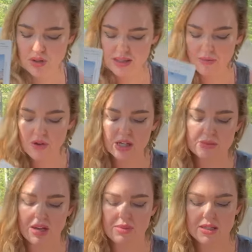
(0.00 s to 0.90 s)
Some of you guys
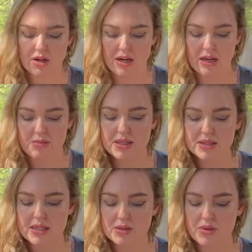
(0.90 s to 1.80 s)
might be starting a
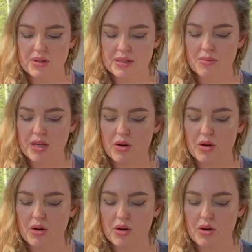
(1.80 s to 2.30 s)
business with somebody